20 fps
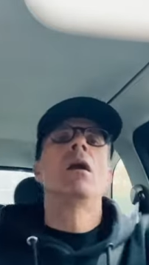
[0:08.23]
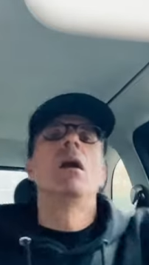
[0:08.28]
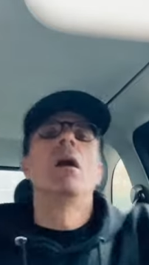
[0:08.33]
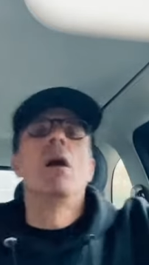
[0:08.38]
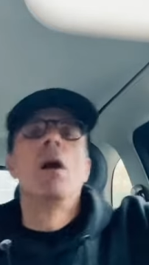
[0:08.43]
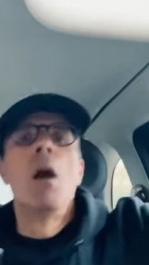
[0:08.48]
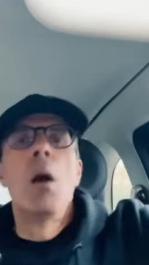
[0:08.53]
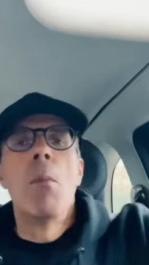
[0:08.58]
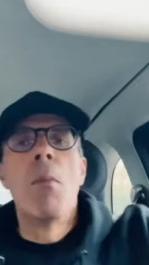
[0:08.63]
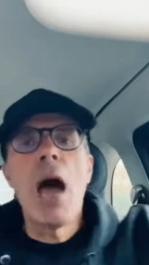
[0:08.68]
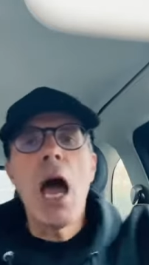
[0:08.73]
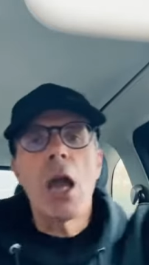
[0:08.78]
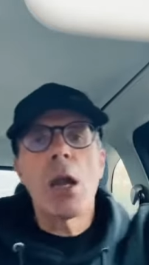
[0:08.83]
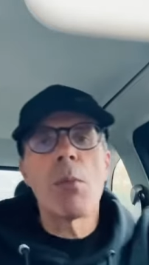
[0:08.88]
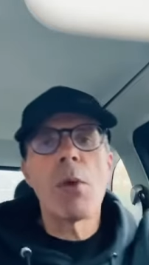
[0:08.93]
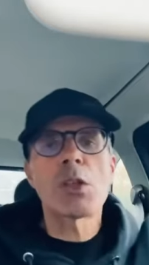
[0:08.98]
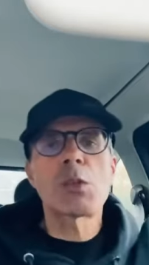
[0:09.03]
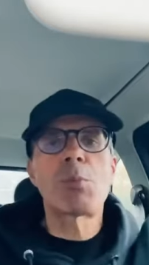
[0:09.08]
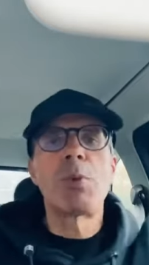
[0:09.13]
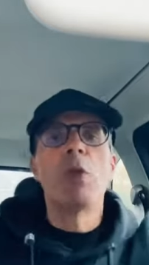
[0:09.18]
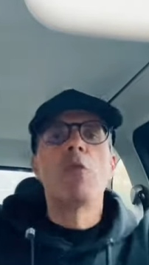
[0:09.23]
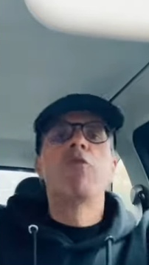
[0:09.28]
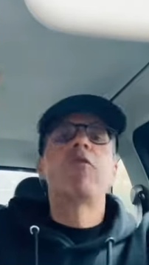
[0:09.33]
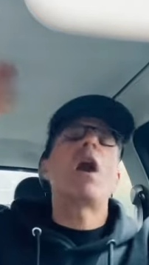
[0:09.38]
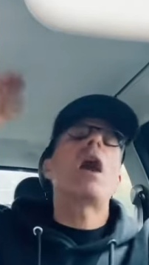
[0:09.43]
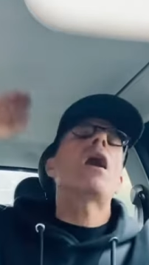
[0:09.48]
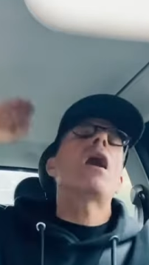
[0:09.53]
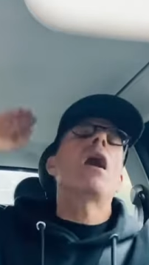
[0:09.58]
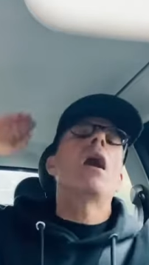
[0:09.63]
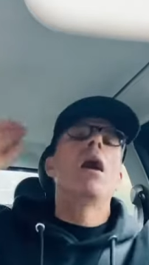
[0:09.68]
Man, I must prevail.
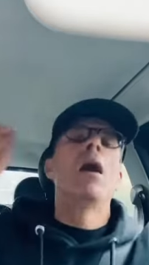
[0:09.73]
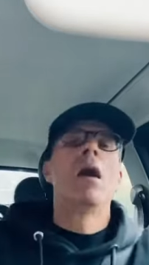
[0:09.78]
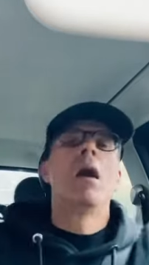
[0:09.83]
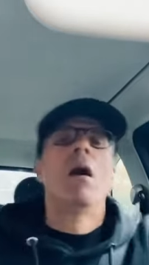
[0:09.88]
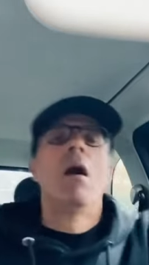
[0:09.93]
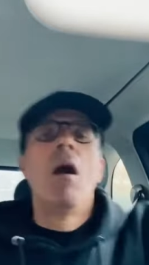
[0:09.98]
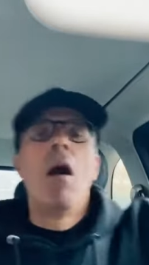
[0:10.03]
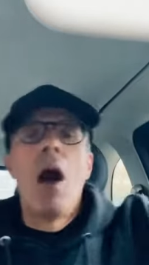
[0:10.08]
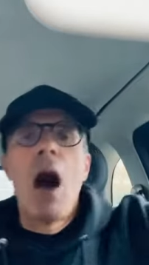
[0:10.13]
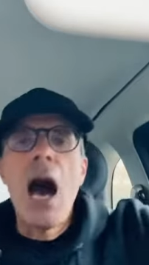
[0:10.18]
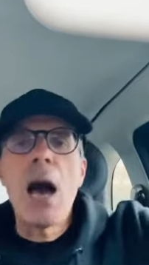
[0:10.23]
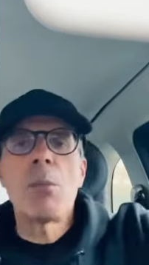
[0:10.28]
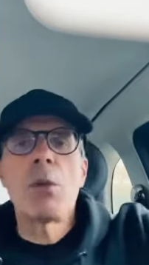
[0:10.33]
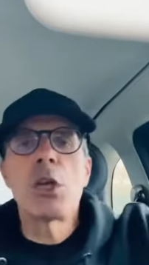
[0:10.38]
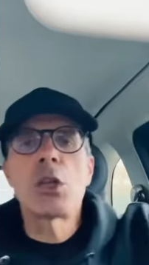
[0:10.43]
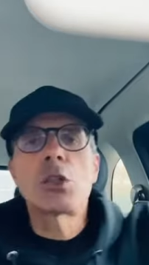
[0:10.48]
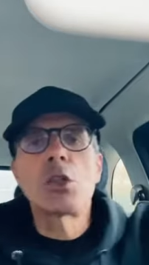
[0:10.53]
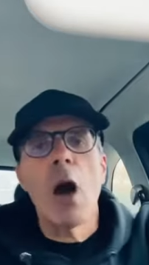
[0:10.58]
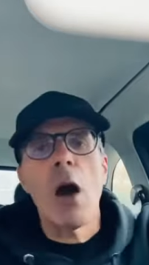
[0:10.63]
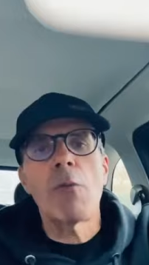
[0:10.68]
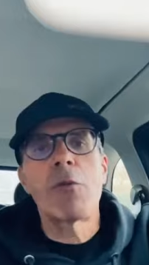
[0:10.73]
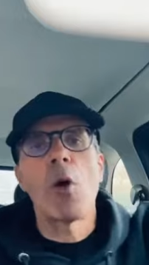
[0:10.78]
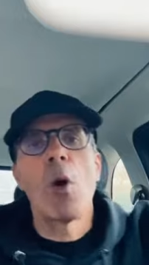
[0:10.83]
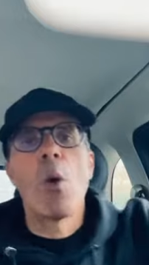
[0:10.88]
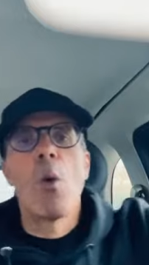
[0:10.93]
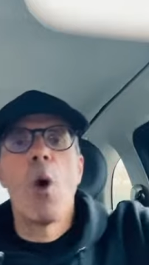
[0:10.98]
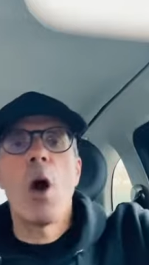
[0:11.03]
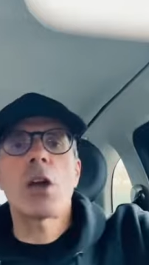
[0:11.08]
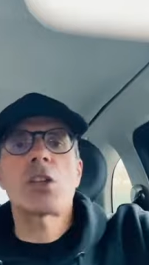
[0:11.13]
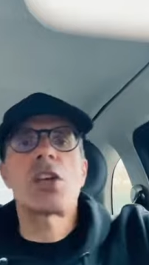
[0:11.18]
I be called for
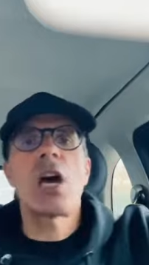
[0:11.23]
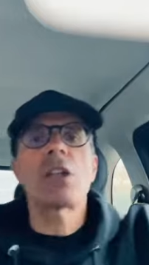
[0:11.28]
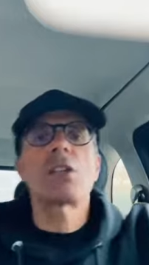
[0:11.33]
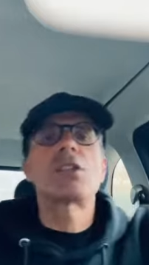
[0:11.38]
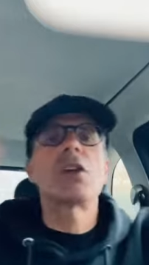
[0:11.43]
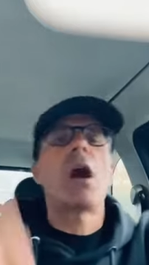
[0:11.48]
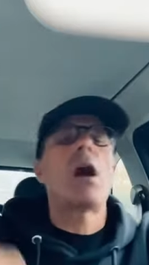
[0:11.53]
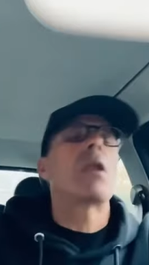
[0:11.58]
works I done.